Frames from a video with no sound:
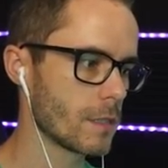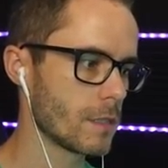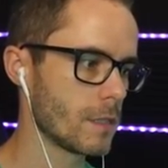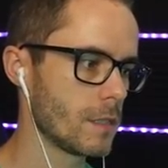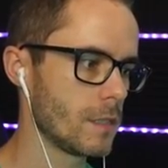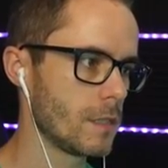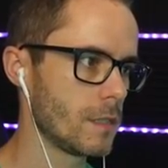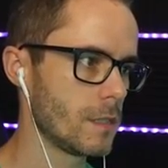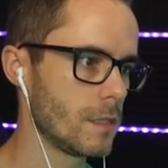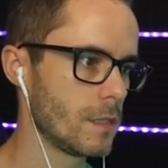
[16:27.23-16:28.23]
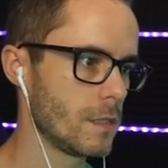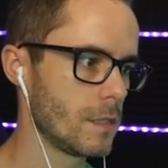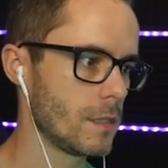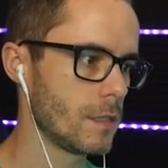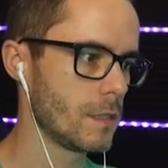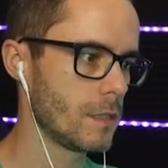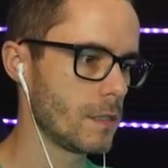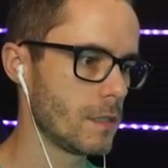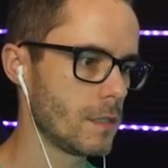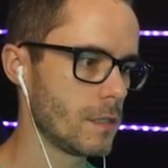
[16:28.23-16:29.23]

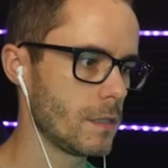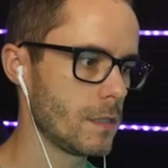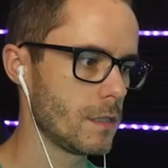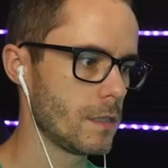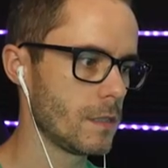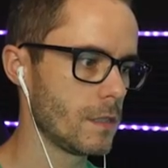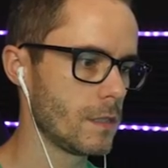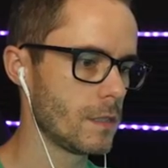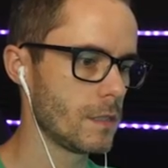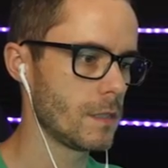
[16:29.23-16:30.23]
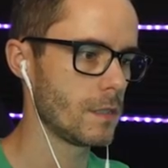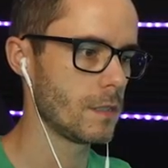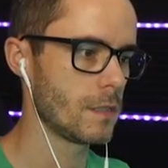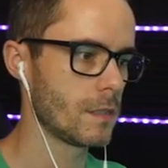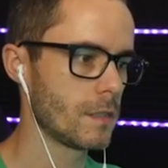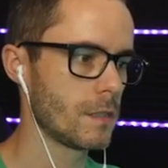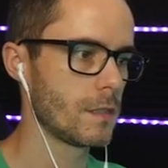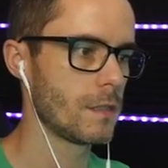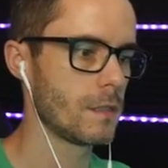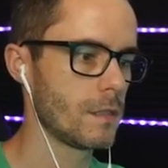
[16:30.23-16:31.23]

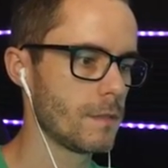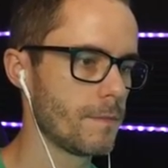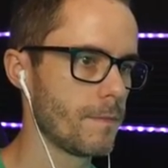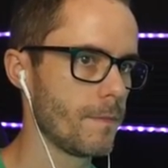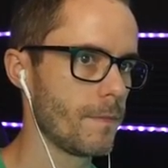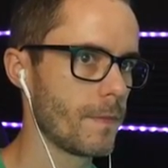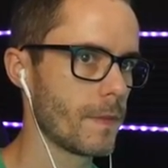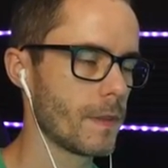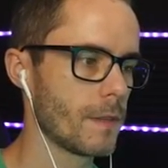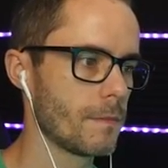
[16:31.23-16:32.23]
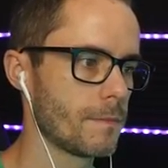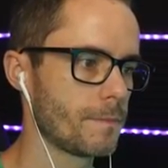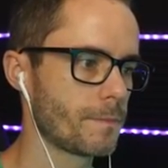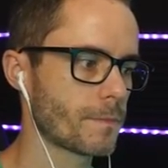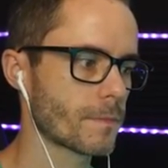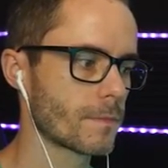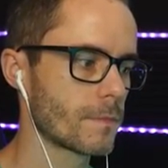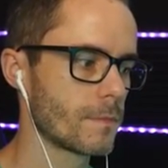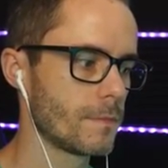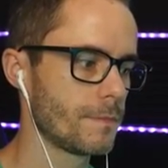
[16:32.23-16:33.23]

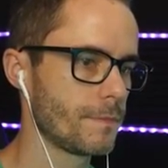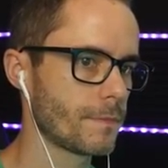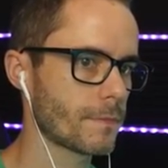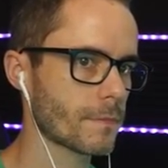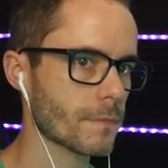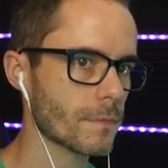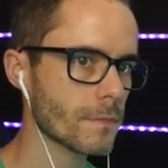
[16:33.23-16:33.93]
No one is speaking in this clip.